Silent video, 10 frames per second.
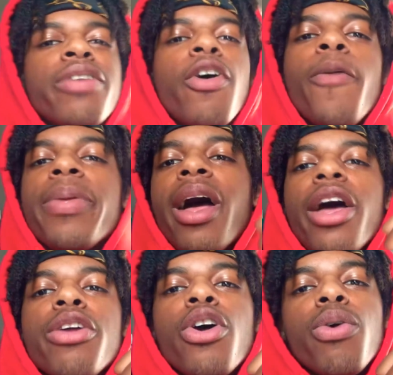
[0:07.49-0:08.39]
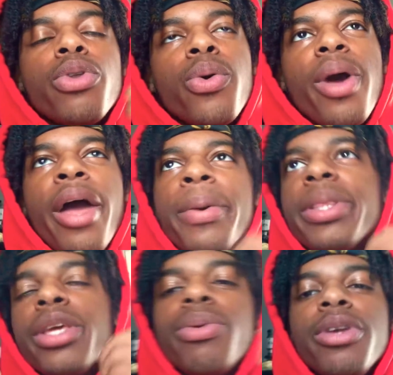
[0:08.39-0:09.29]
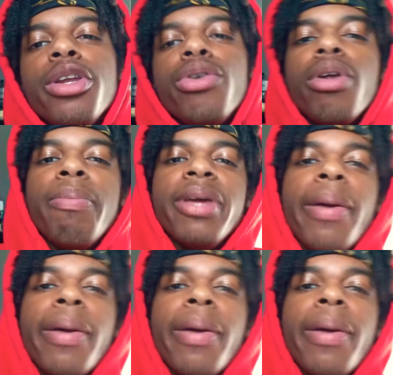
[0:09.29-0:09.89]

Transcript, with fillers: I hope y'all, you know, doing everything you need to do to be the